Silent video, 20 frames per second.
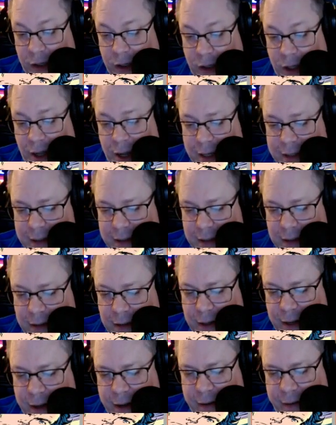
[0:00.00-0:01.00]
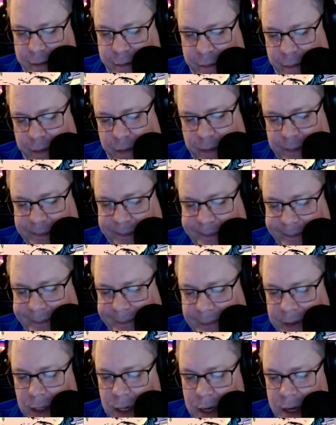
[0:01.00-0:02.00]
Lost Love.
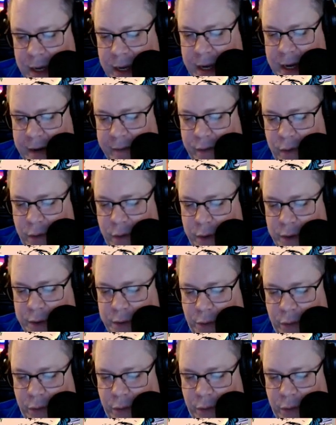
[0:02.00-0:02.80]
And of course,